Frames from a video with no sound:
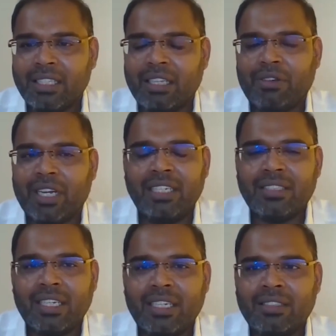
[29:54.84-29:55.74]
Say, for
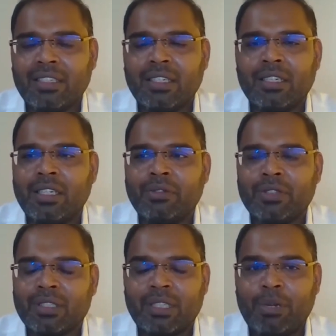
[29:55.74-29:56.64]
instance, if
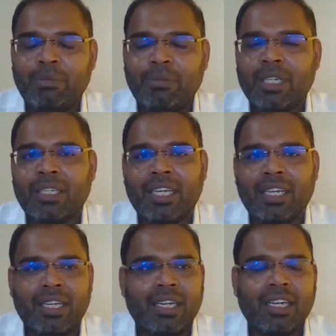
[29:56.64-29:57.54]
someone
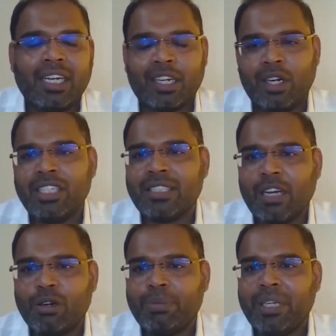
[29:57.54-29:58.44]
a technology
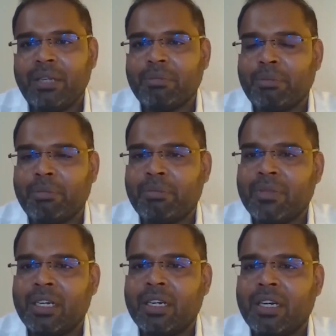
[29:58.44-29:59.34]
stack could be
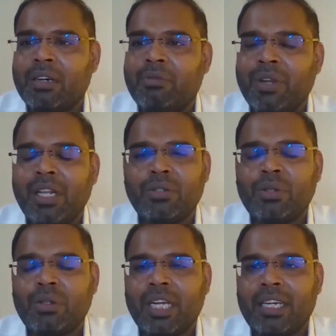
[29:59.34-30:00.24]

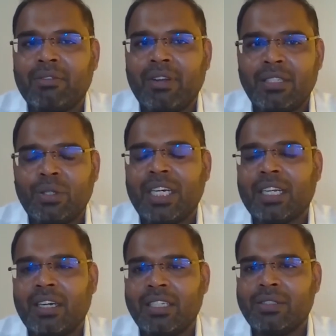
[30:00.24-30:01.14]
well-suited
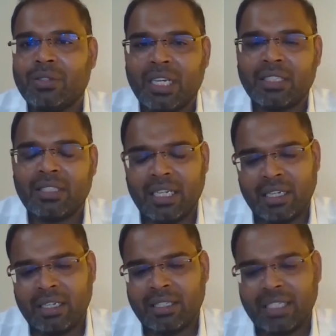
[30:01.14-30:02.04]
technologies to a